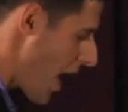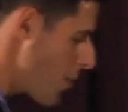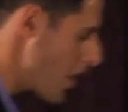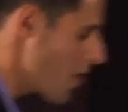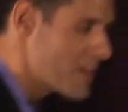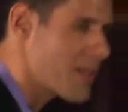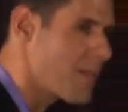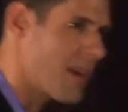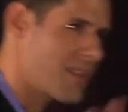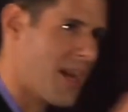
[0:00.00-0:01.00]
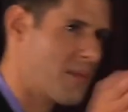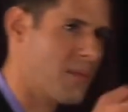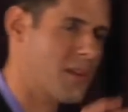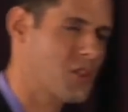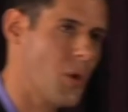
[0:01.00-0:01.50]
went over to him and I tapped
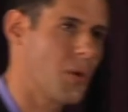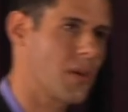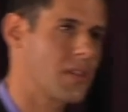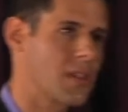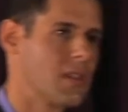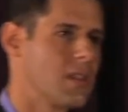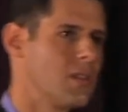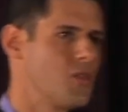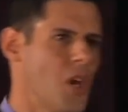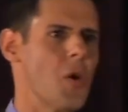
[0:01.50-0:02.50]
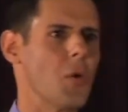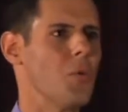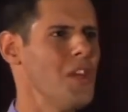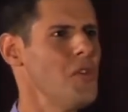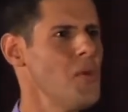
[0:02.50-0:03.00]
him on the shoulder. I said, Joe,
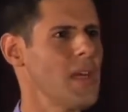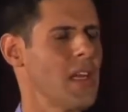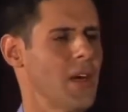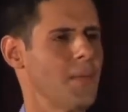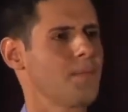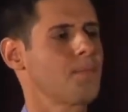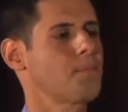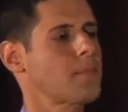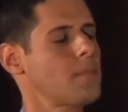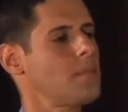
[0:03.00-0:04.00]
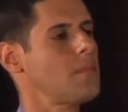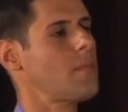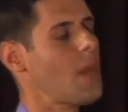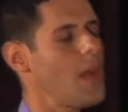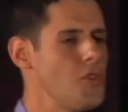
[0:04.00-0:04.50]
what are you doing here?
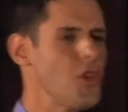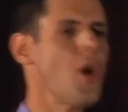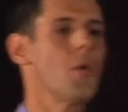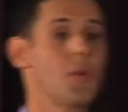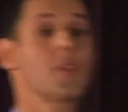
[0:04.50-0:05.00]
And Joe, who